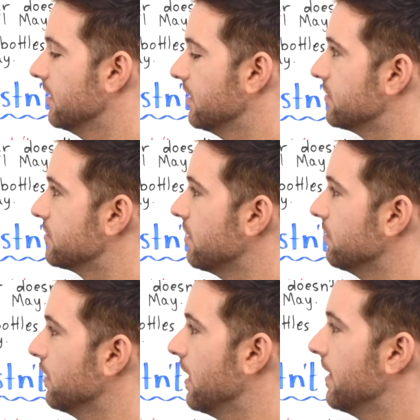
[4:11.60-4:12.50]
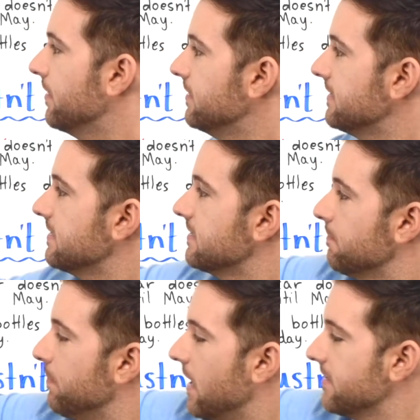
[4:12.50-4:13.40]
So this is
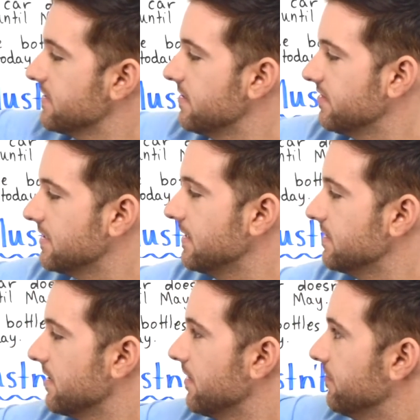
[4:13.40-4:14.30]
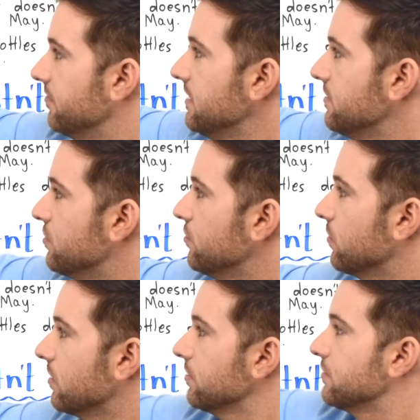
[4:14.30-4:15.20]
the positive sense of these two
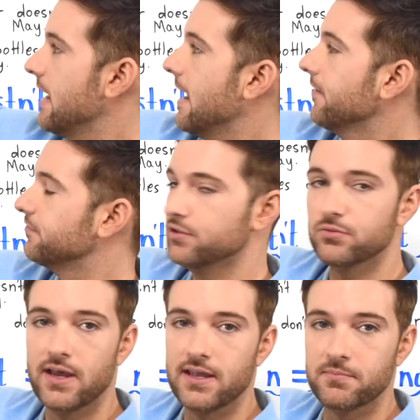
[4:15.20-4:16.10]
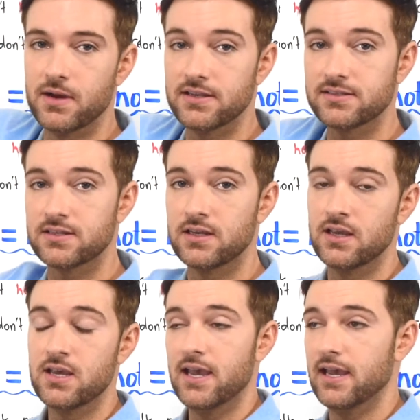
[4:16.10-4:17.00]
words, have to and must.
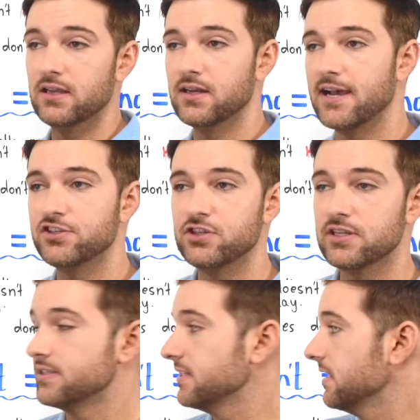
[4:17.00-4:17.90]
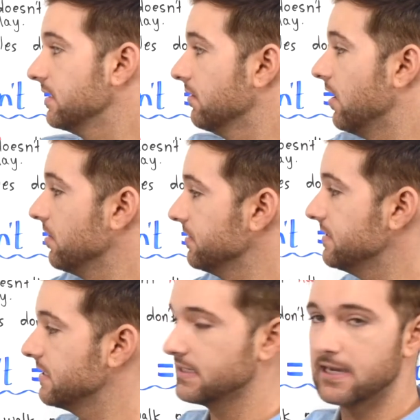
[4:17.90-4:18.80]
And as you can see in all
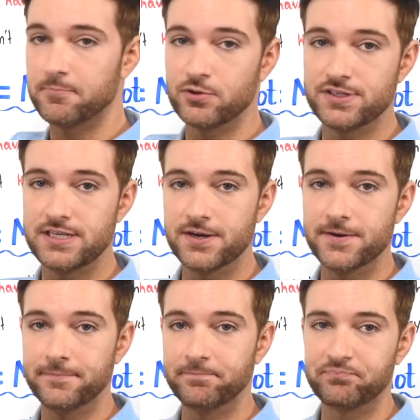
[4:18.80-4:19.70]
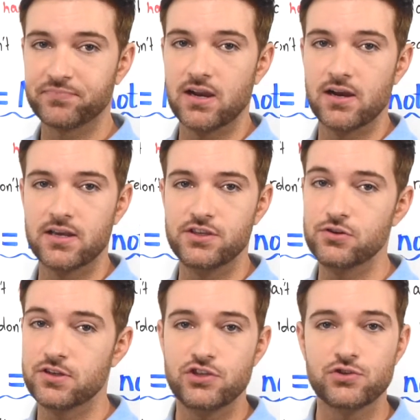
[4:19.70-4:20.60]
these examples here,
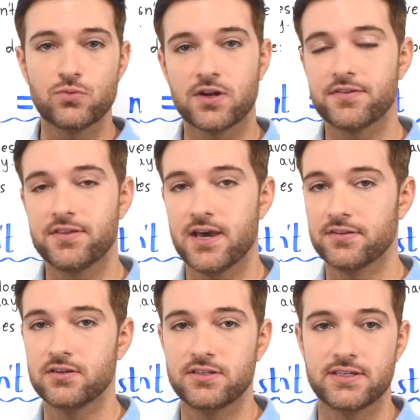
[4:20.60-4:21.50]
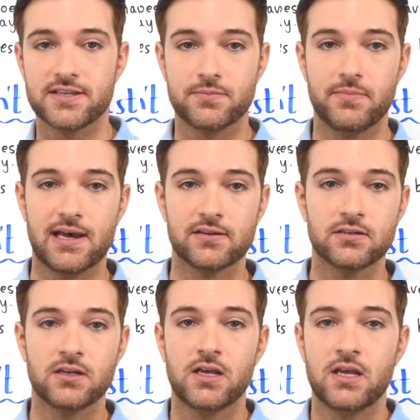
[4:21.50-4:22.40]
you can use one or the other. It doesn't
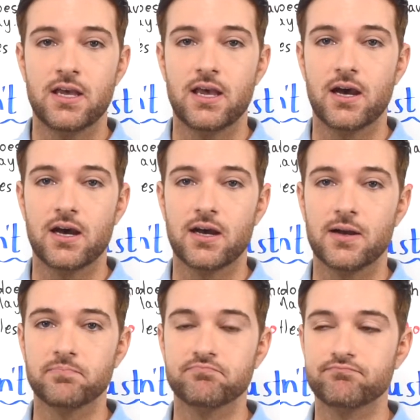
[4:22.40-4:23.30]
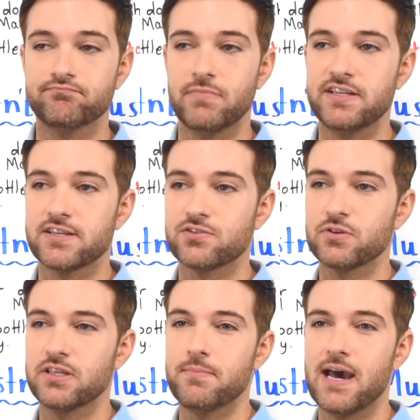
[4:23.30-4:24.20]
matter. It doesn't
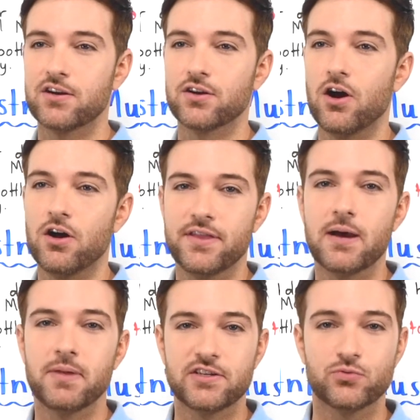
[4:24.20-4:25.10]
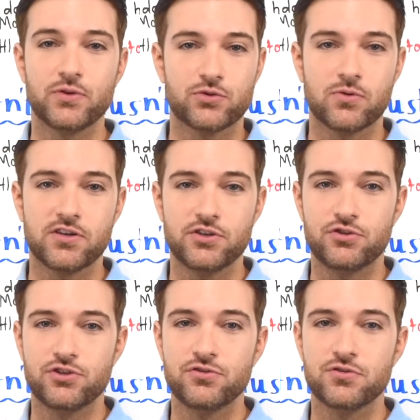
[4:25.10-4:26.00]
really matter all that much which one you
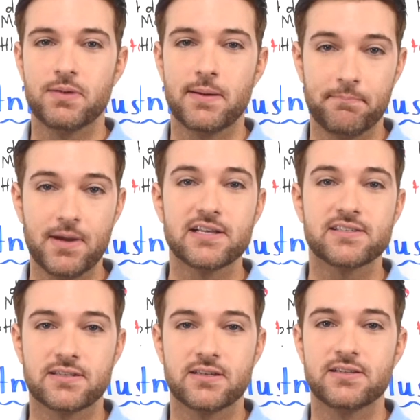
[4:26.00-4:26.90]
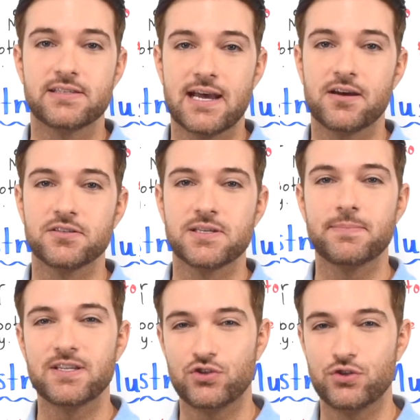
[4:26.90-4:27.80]
choose, but must sounds a
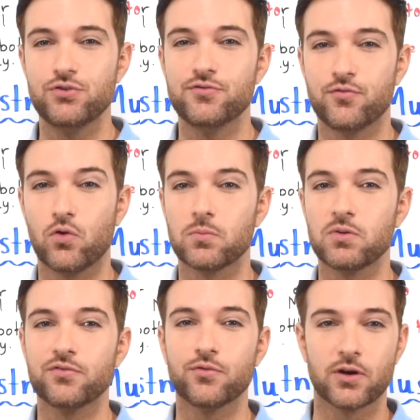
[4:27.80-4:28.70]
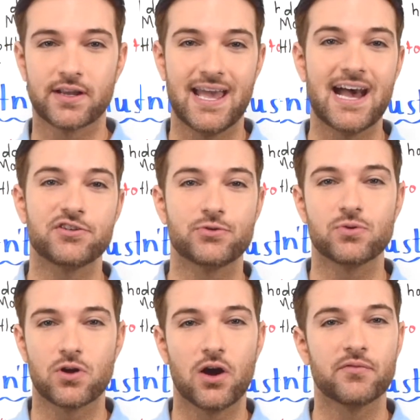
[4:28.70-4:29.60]
bit too formal for a
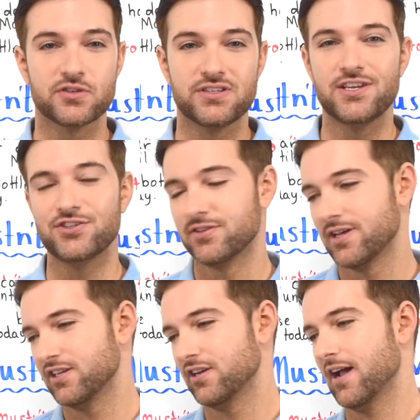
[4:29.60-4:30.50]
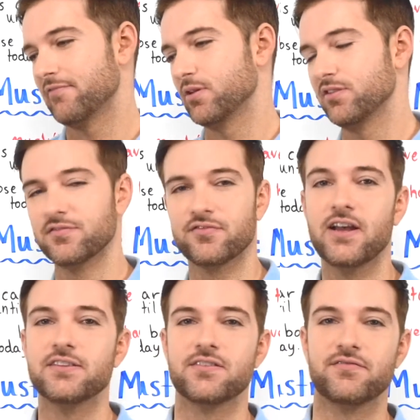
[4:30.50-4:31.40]
casual conversation that you'd have with your
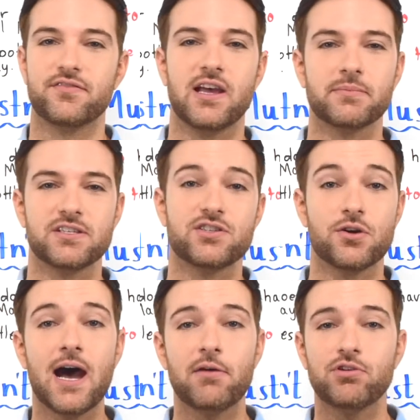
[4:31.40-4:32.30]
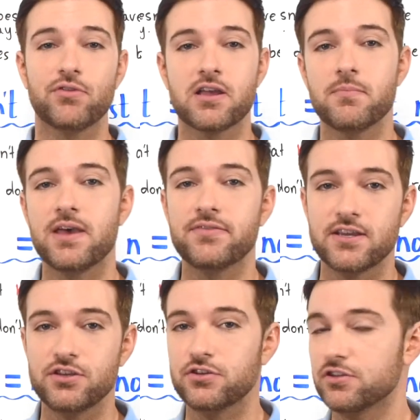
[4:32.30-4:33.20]
friends and family. So I would recommend
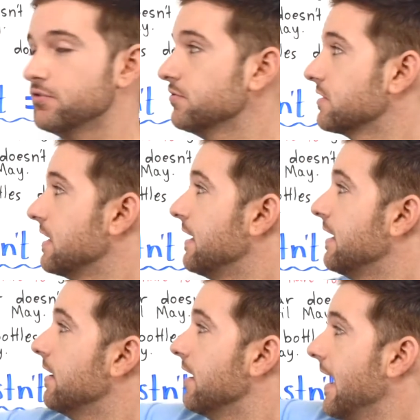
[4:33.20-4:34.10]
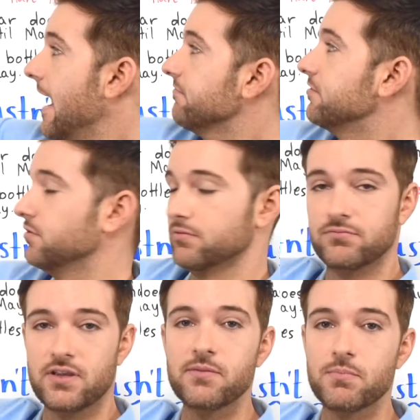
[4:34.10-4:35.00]
that you use have to
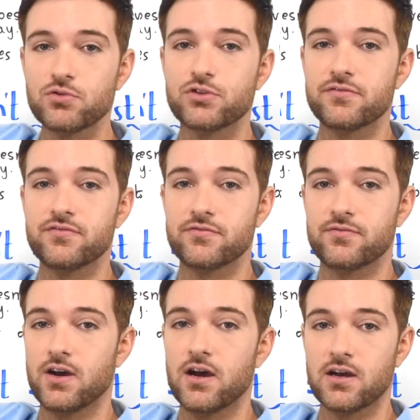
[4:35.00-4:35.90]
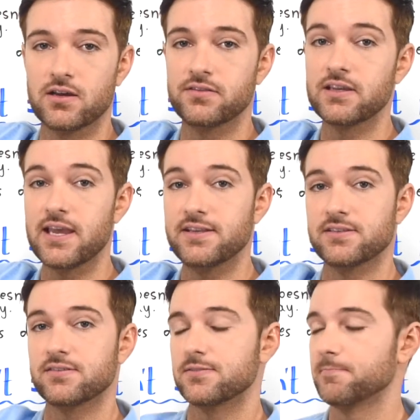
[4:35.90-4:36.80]
in most of the
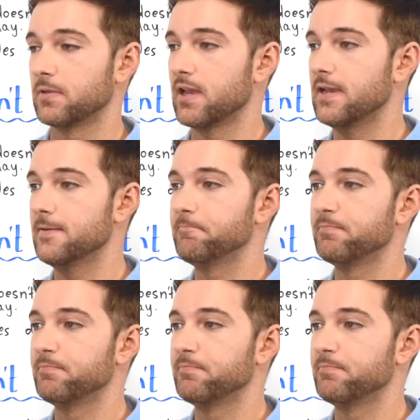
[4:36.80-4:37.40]
cases, okay?